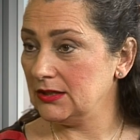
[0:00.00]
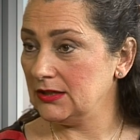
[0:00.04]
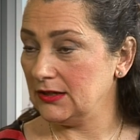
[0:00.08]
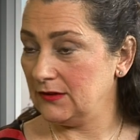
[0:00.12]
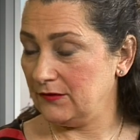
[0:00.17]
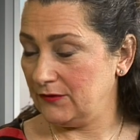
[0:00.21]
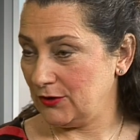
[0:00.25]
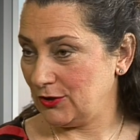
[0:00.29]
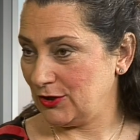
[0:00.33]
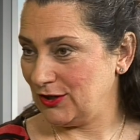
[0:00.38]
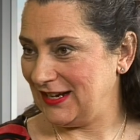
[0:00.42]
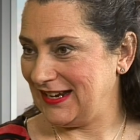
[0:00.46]
if
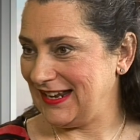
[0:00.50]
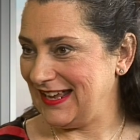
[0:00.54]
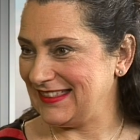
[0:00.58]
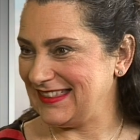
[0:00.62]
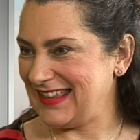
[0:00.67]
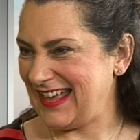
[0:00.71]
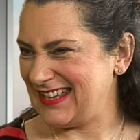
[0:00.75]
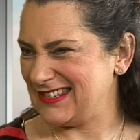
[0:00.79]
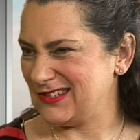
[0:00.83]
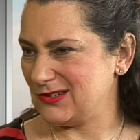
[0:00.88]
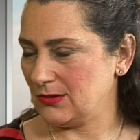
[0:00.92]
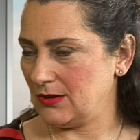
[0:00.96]
you're going to get
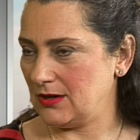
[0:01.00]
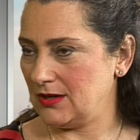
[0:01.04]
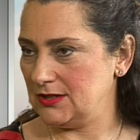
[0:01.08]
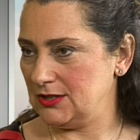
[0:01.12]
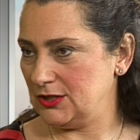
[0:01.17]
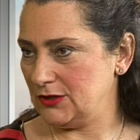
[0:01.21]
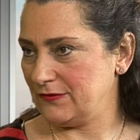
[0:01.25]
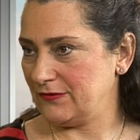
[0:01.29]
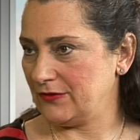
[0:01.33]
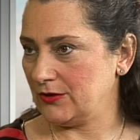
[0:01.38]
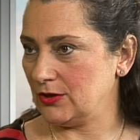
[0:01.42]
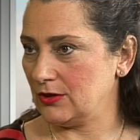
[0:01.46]
that sort of
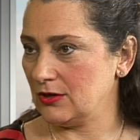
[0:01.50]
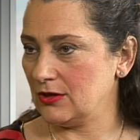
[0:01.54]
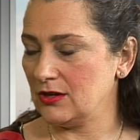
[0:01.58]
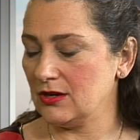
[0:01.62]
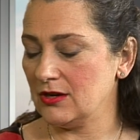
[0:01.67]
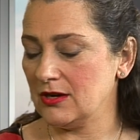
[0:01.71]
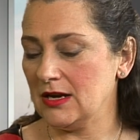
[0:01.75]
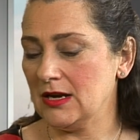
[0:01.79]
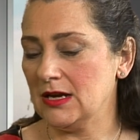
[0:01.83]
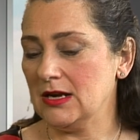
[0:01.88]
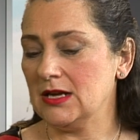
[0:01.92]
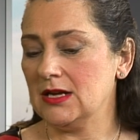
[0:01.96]

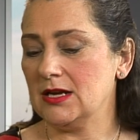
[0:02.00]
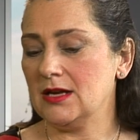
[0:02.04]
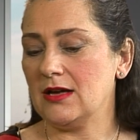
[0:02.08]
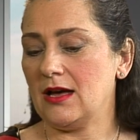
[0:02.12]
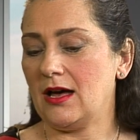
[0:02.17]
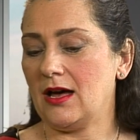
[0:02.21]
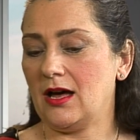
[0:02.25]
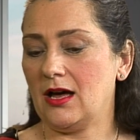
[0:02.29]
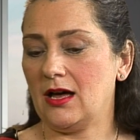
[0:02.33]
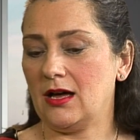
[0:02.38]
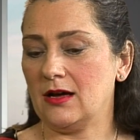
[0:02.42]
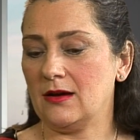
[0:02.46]
deferred.
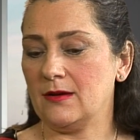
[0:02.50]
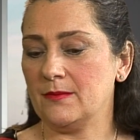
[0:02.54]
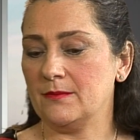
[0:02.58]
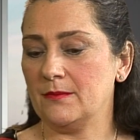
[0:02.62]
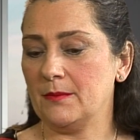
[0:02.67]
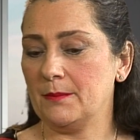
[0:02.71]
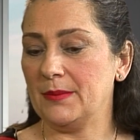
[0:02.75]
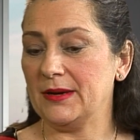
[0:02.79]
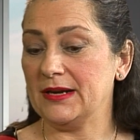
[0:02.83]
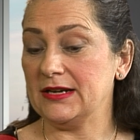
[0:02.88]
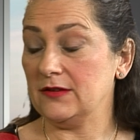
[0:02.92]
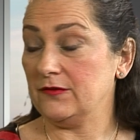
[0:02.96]

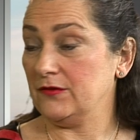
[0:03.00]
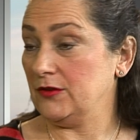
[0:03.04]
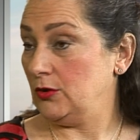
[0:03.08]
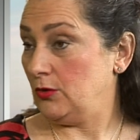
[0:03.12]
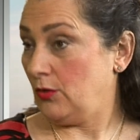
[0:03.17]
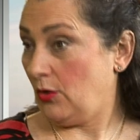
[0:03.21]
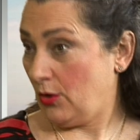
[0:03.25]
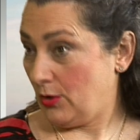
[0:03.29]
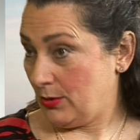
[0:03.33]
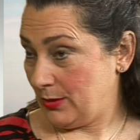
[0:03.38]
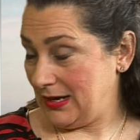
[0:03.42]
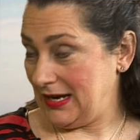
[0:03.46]
But if you
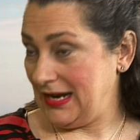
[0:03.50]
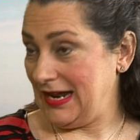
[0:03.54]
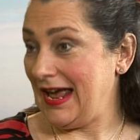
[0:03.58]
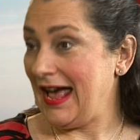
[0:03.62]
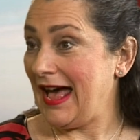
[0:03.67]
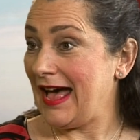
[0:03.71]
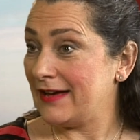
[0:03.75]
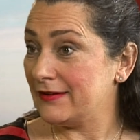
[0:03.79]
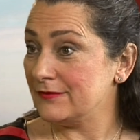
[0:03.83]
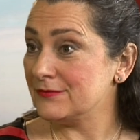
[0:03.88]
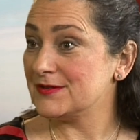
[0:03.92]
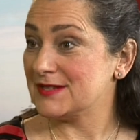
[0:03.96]
already
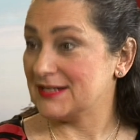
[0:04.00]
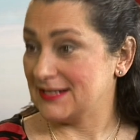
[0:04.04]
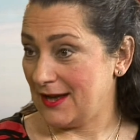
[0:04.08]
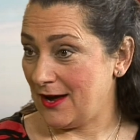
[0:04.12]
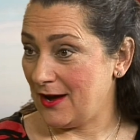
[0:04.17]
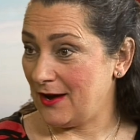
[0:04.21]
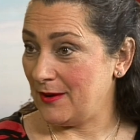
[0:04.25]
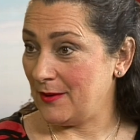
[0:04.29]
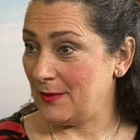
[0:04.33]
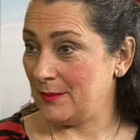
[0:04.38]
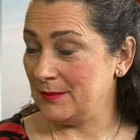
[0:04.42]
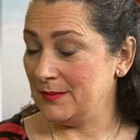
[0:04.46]
have
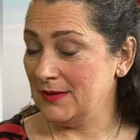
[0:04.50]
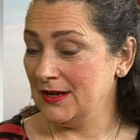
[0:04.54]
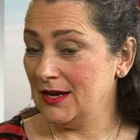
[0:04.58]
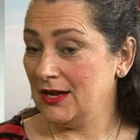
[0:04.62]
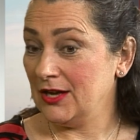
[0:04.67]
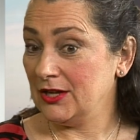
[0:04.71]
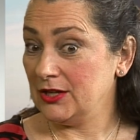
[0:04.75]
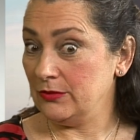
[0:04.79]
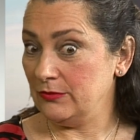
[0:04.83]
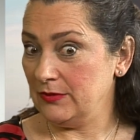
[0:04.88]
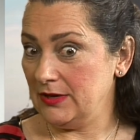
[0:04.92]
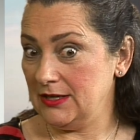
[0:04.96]
some,
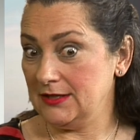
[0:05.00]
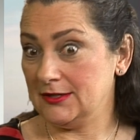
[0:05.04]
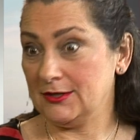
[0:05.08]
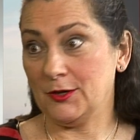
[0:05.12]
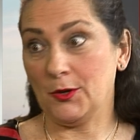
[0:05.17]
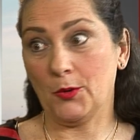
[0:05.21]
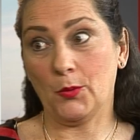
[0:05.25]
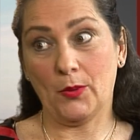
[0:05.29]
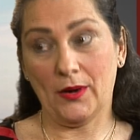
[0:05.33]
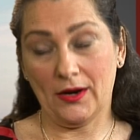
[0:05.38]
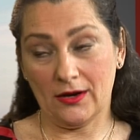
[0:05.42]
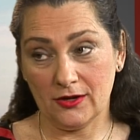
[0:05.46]
you need to know
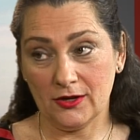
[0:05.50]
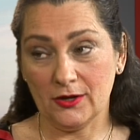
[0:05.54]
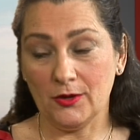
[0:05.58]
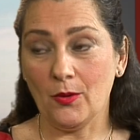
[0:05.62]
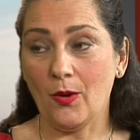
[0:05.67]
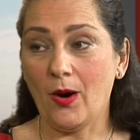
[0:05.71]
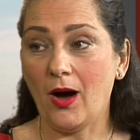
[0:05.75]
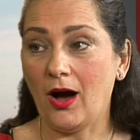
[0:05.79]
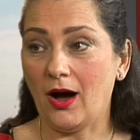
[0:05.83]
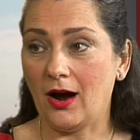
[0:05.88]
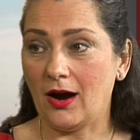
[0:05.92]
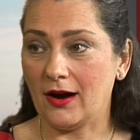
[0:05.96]
where you
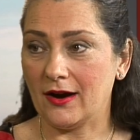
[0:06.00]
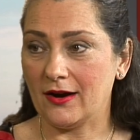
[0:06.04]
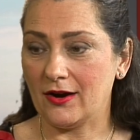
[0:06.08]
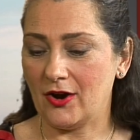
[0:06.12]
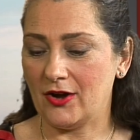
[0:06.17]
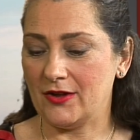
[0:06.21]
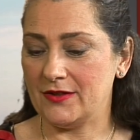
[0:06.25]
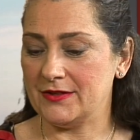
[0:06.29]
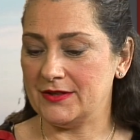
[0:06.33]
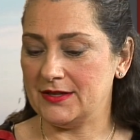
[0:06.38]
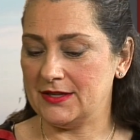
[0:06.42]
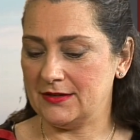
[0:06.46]
are
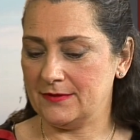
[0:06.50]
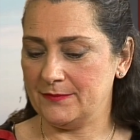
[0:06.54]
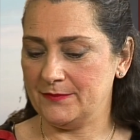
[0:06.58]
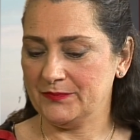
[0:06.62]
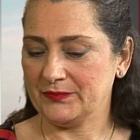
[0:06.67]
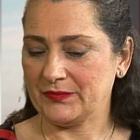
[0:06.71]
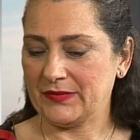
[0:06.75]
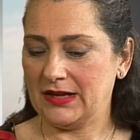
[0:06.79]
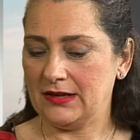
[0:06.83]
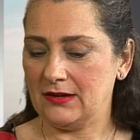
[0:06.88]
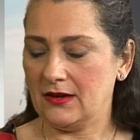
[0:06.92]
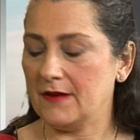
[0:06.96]
on
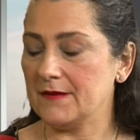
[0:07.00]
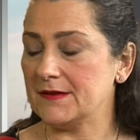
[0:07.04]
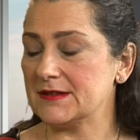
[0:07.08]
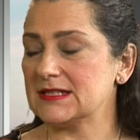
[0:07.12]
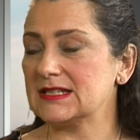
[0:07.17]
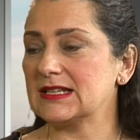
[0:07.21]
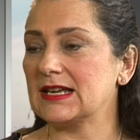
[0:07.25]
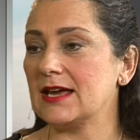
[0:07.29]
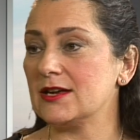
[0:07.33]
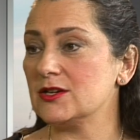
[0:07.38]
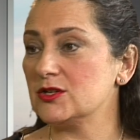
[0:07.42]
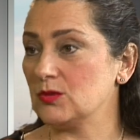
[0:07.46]
the
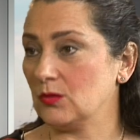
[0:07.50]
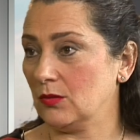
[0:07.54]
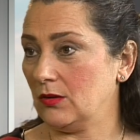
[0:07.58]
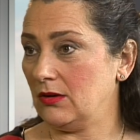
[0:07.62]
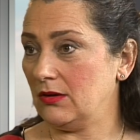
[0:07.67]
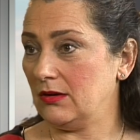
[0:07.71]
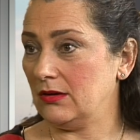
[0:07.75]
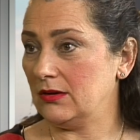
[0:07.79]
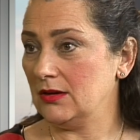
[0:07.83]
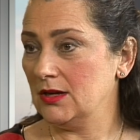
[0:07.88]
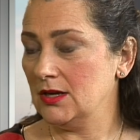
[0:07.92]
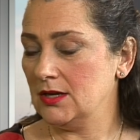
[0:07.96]

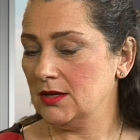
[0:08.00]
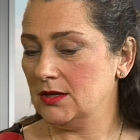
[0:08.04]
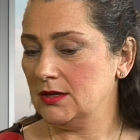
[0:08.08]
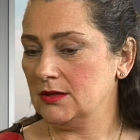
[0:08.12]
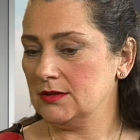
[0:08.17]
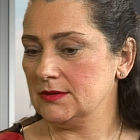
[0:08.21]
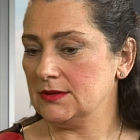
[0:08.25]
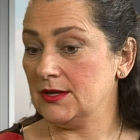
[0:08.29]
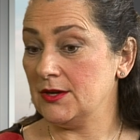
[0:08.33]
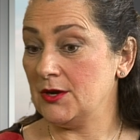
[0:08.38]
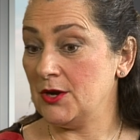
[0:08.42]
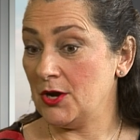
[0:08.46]
schedule
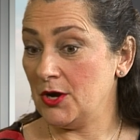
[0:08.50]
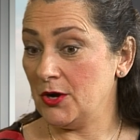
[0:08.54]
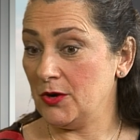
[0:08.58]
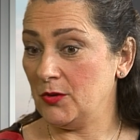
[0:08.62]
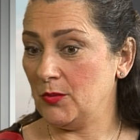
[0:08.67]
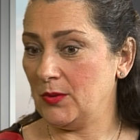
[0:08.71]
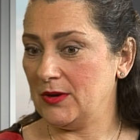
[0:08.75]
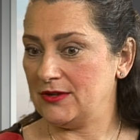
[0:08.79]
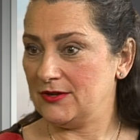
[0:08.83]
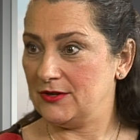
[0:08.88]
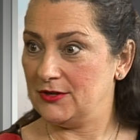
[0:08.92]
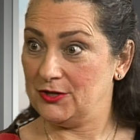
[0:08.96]
to know
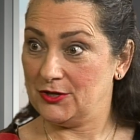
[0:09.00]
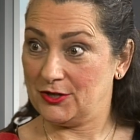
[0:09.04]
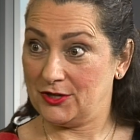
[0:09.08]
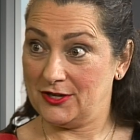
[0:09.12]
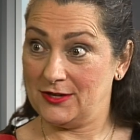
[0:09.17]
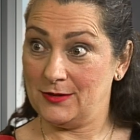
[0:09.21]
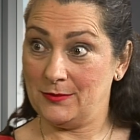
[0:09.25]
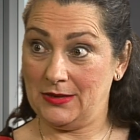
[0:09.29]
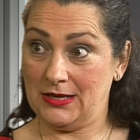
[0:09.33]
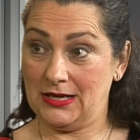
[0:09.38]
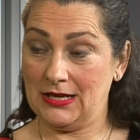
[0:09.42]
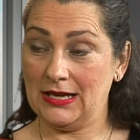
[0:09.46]
whether you're going to
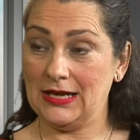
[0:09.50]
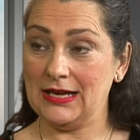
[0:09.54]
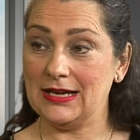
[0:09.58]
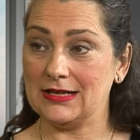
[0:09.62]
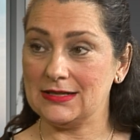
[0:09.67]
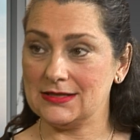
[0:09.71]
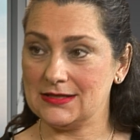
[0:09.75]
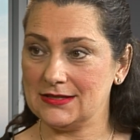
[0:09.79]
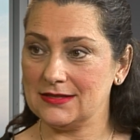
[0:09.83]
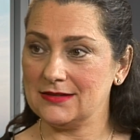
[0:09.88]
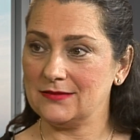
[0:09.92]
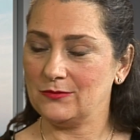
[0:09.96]
be
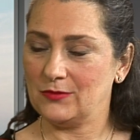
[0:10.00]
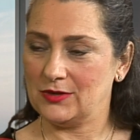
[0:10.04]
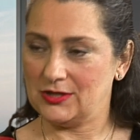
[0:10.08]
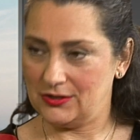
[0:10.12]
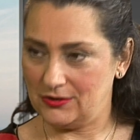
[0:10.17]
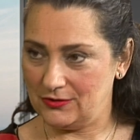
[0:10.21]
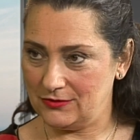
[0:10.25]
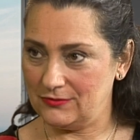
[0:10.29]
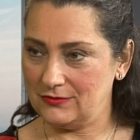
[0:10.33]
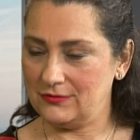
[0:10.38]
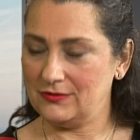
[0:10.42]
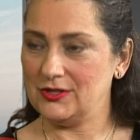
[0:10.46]
hit when
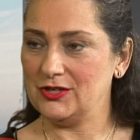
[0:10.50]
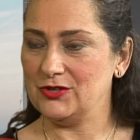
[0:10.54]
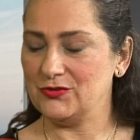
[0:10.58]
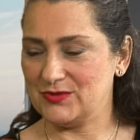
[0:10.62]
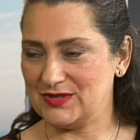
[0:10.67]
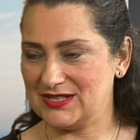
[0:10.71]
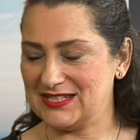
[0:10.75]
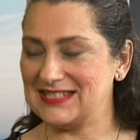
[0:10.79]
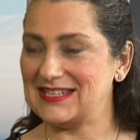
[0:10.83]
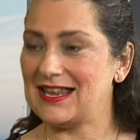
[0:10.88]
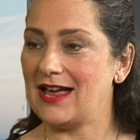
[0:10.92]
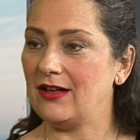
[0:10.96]
you
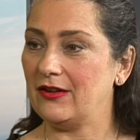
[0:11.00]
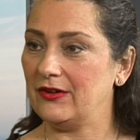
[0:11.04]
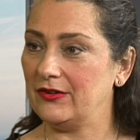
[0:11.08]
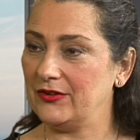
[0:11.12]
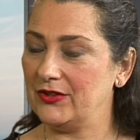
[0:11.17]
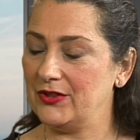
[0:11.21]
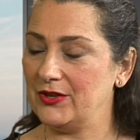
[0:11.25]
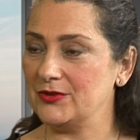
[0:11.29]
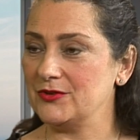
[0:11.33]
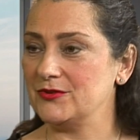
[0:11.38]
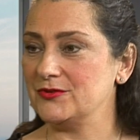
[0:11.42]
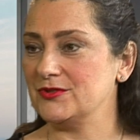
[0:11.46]
sell
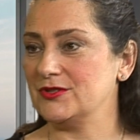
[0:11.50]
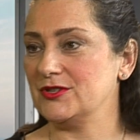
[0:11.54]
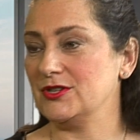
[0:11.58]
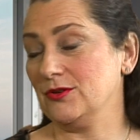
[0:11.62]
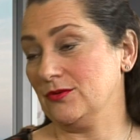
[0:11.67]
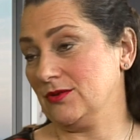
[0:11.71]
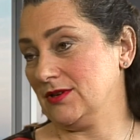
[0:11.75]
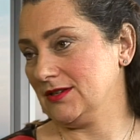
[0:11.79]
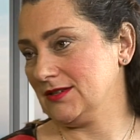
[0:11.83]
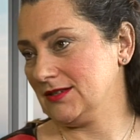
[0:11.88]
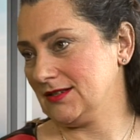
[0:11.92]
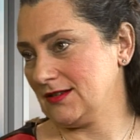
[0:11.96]
those
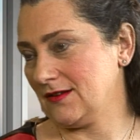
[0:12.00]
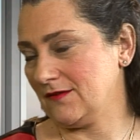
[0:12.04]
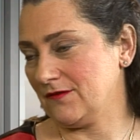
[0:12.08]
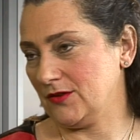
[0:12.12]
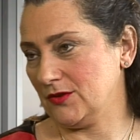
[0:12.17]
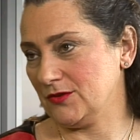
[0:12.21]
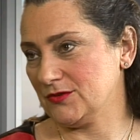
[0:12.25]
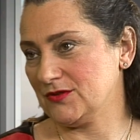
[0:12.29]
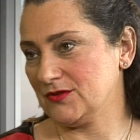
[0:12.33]
units of those